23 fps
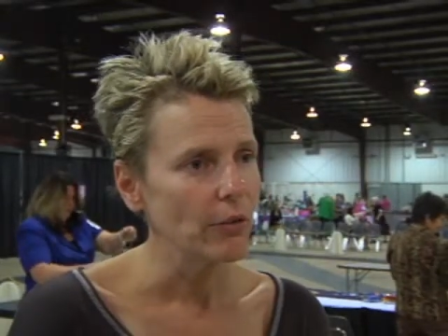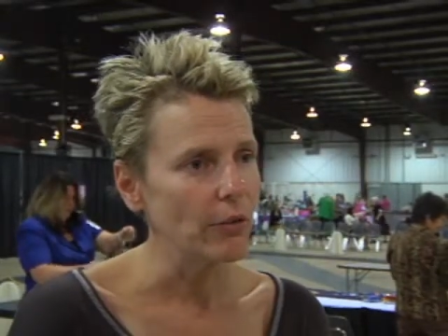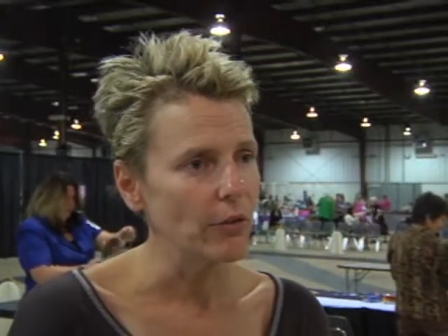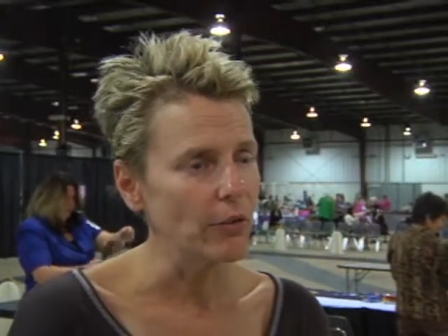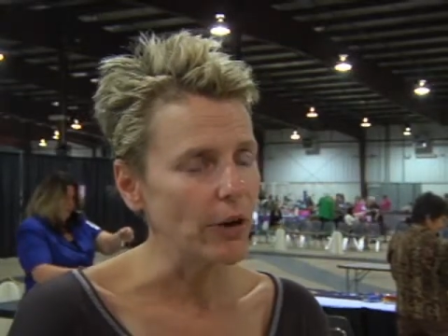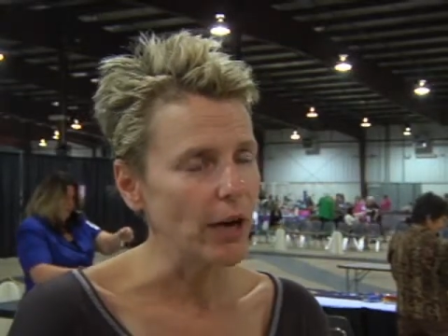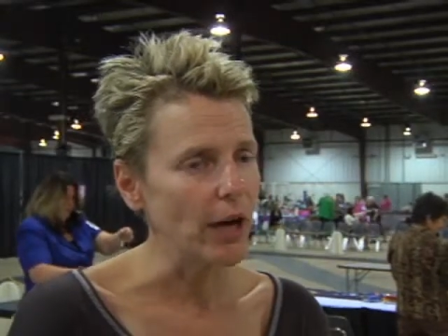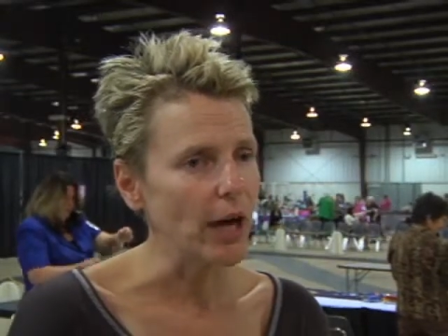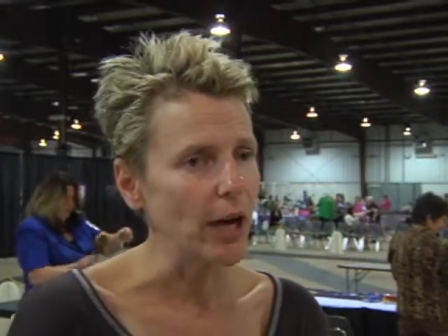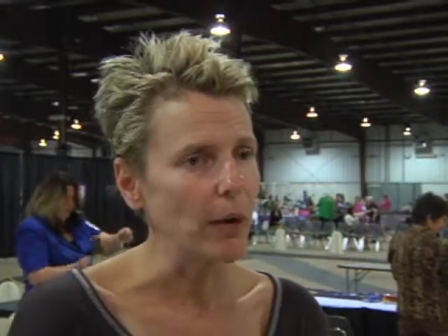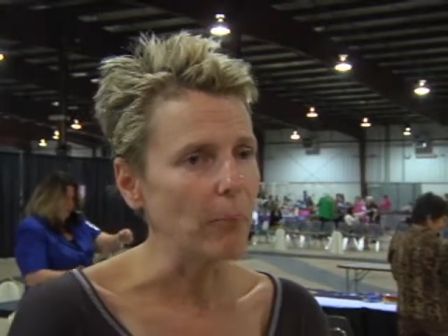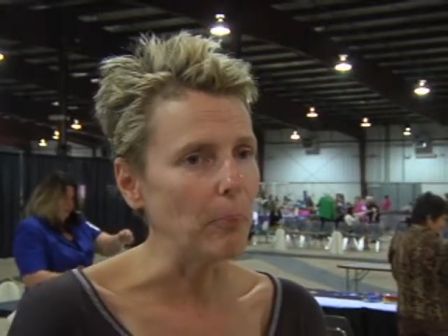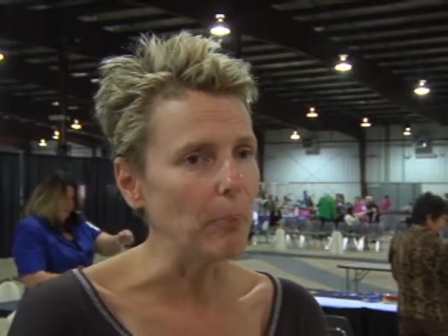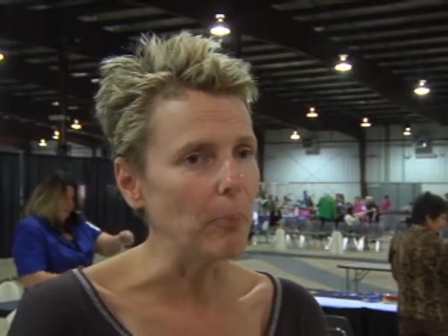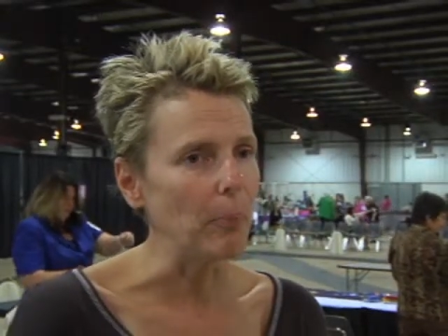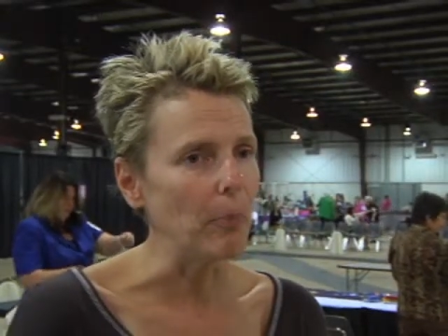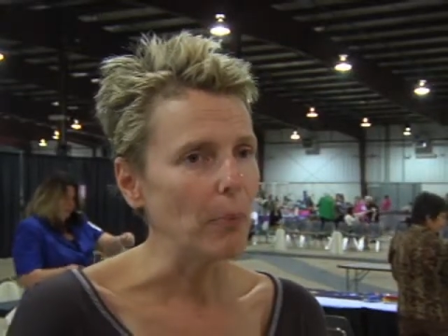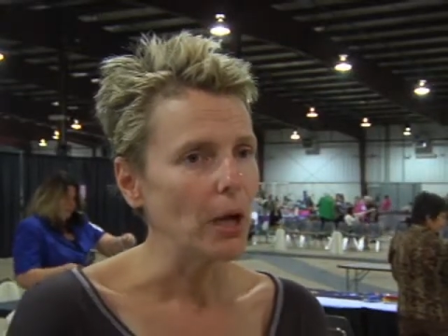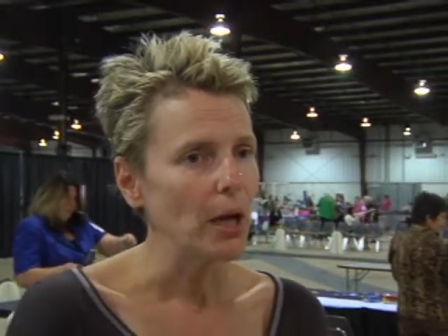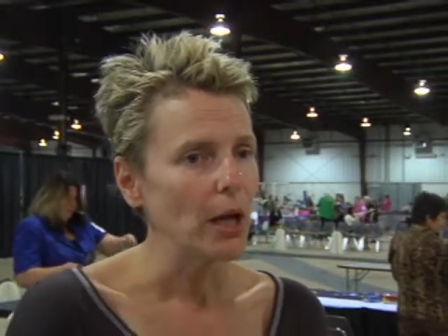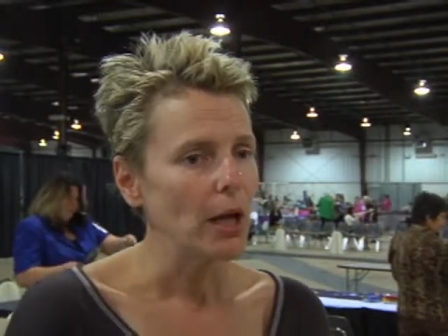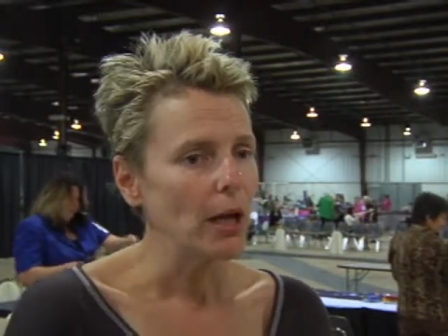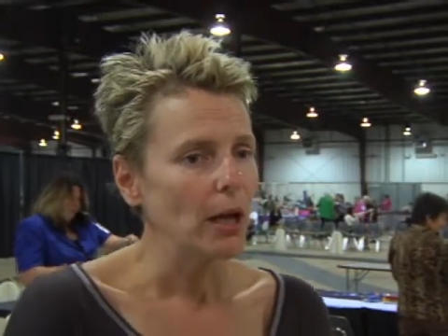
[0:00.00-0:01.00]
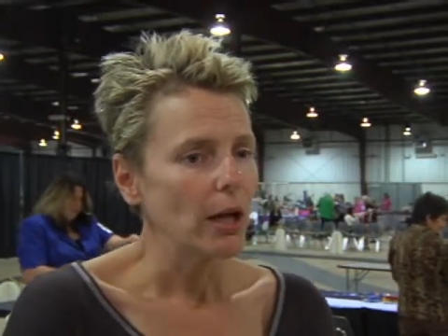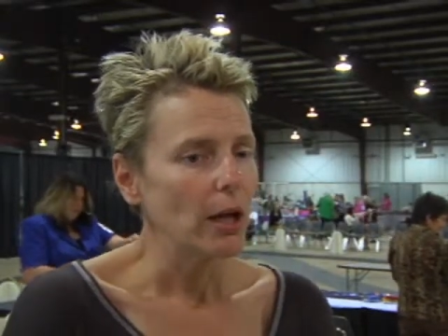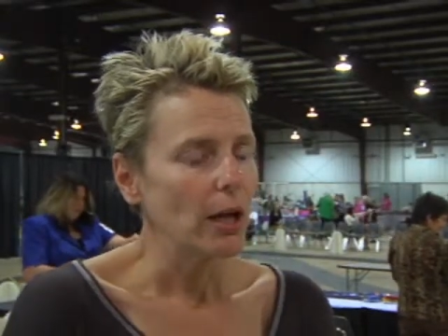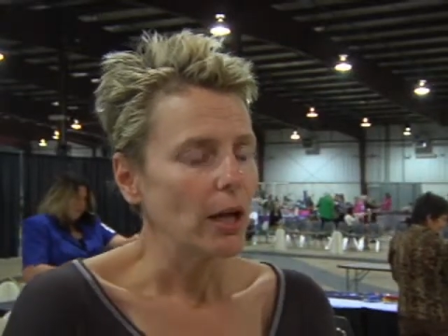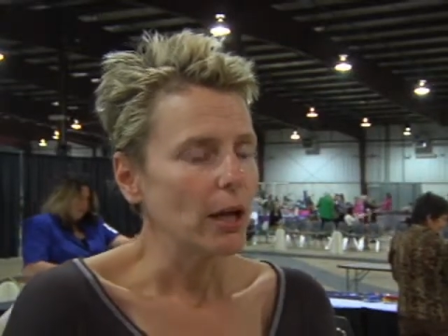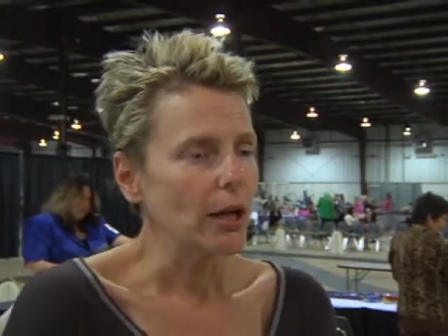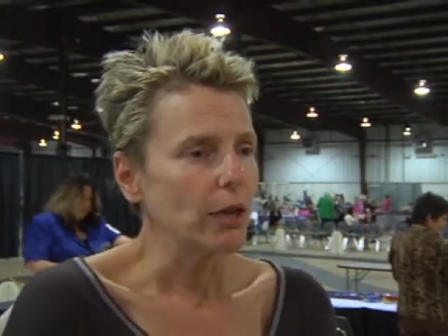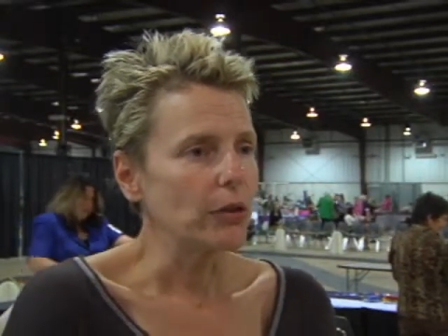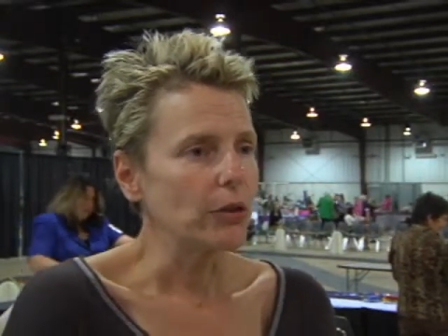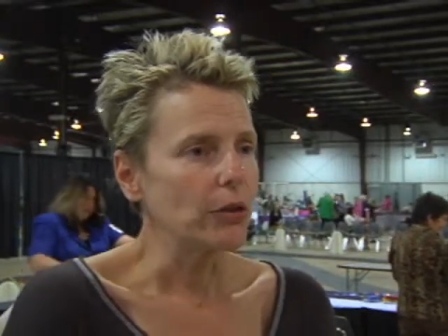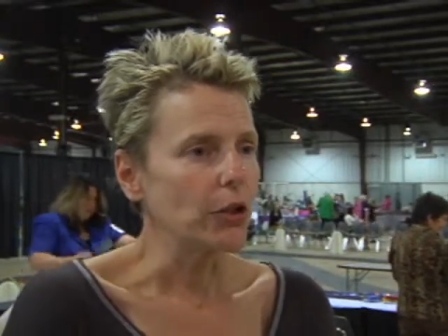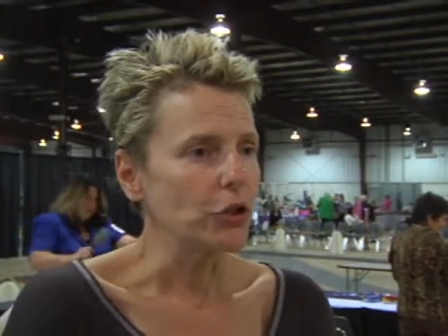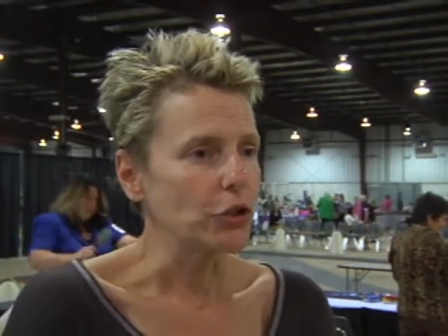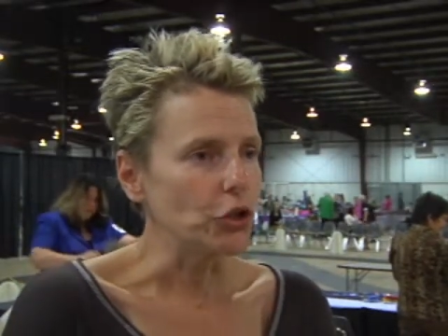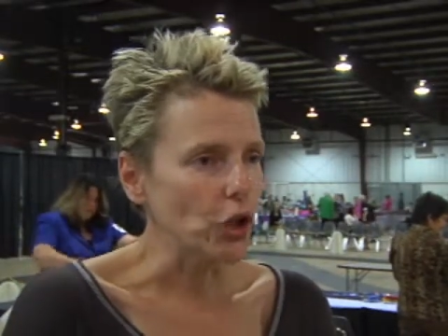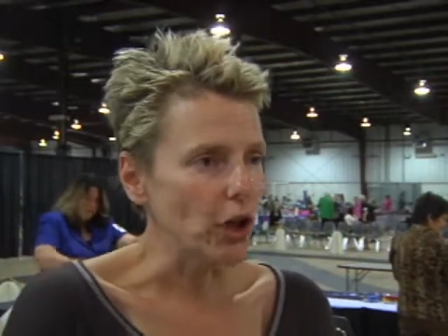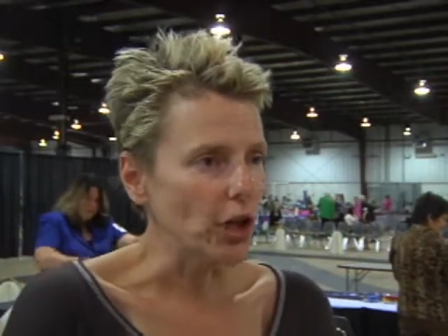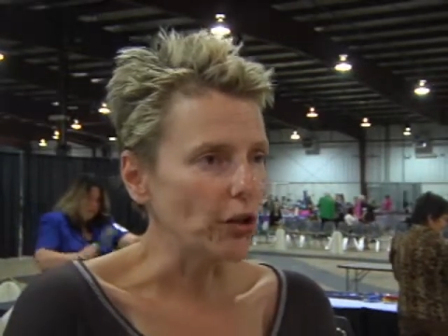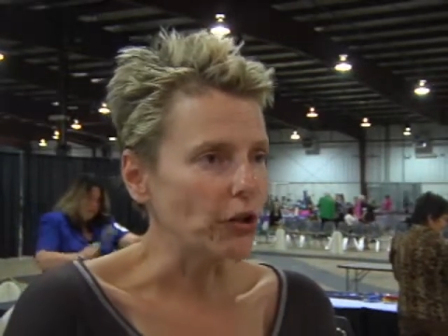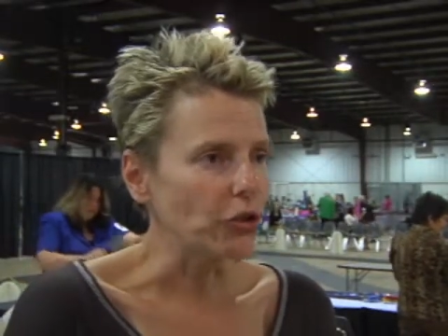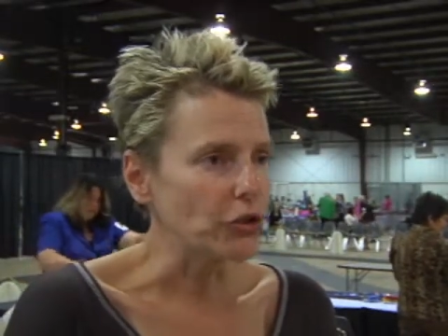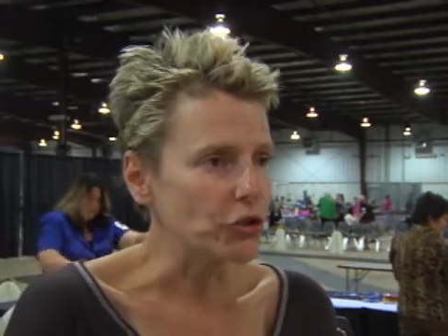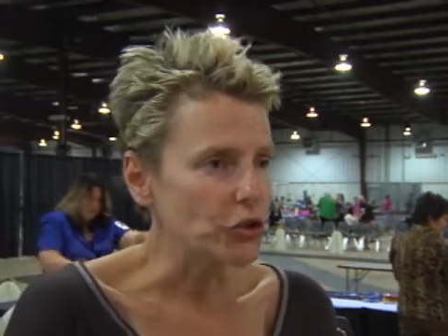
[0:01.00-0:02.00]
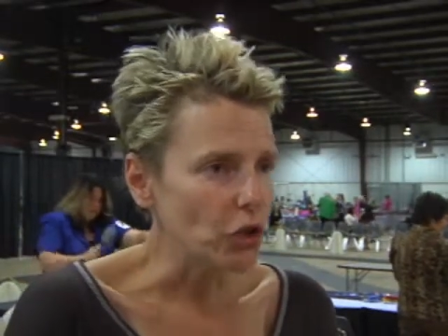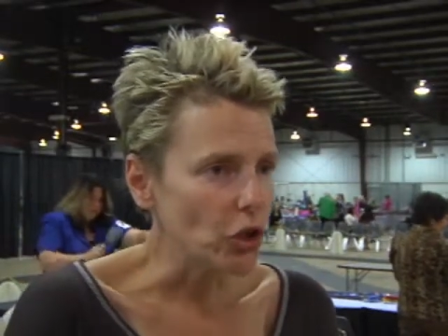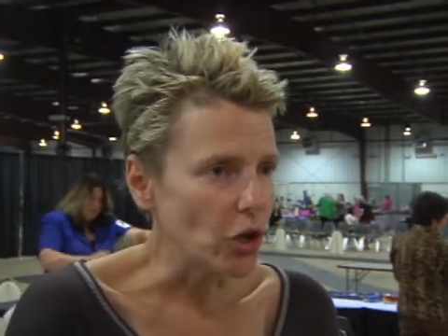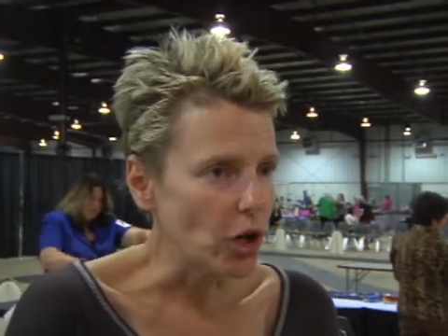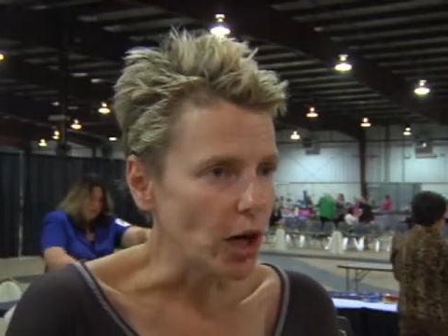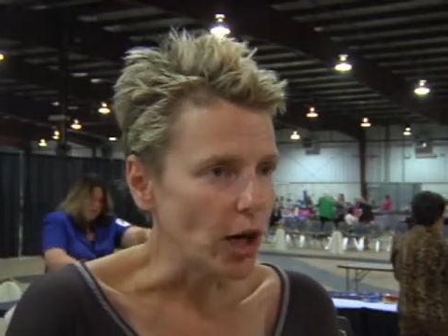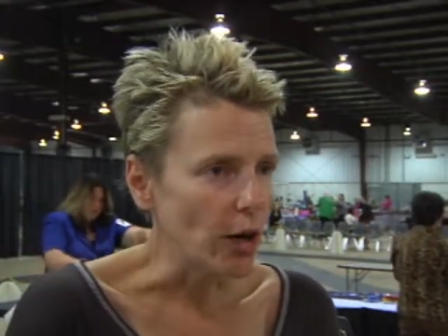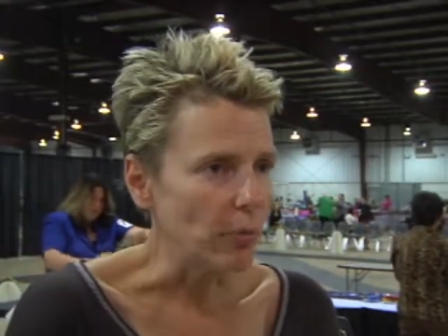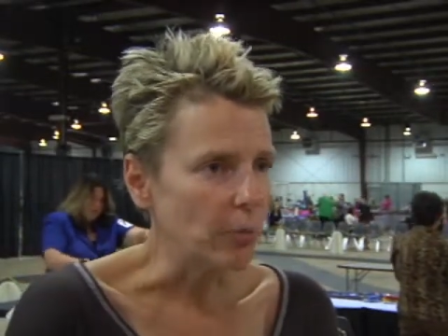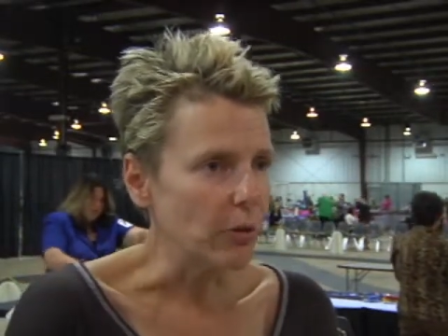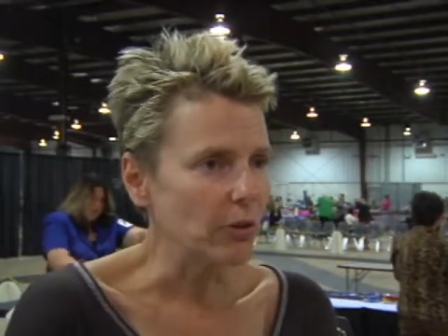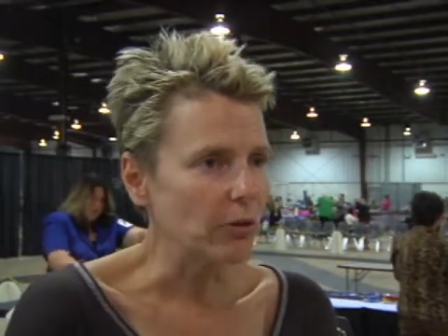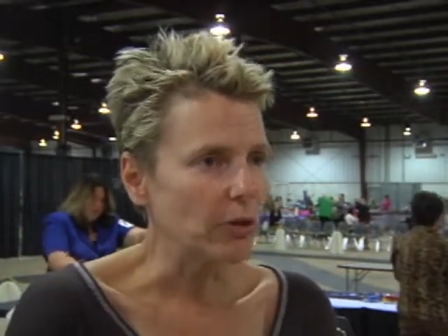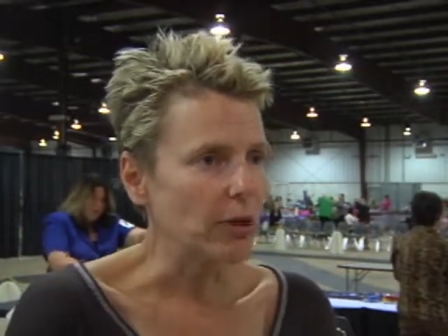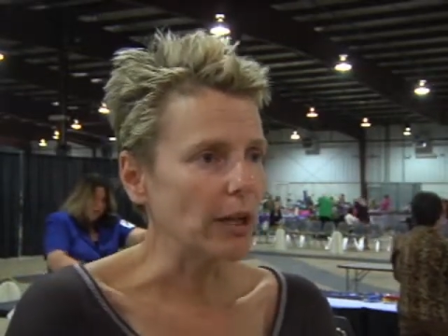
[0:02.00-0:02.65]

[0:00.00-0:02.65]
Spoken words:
from the dog's job.